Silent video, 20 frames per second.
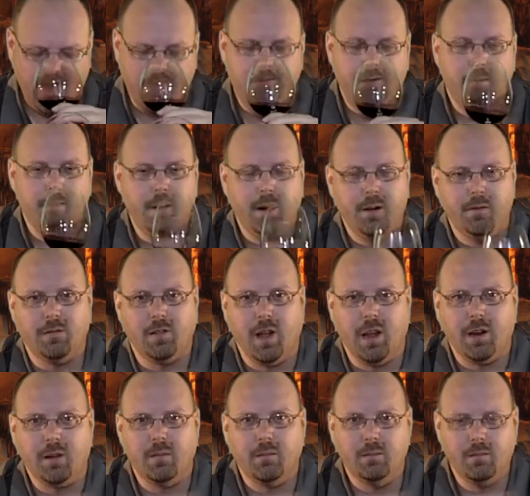Maybe a bit of
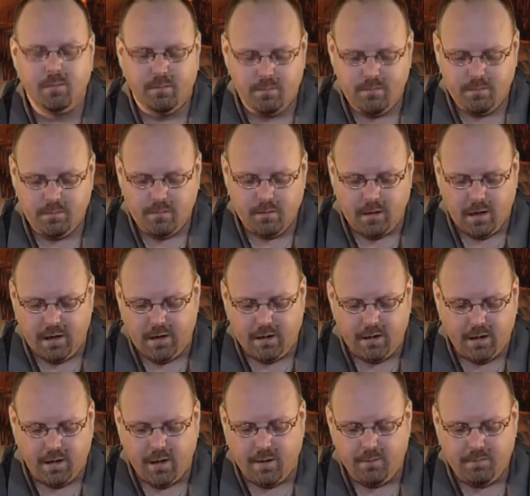like
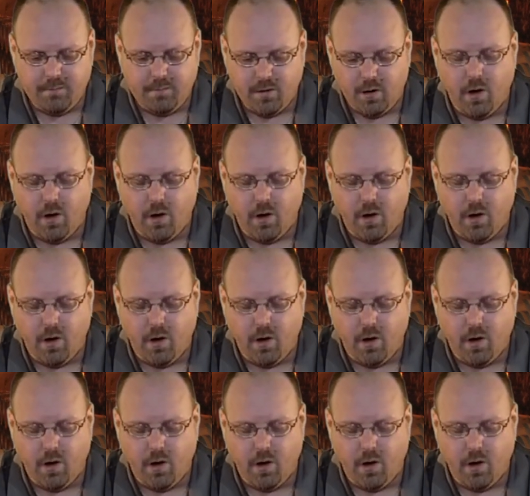like uh,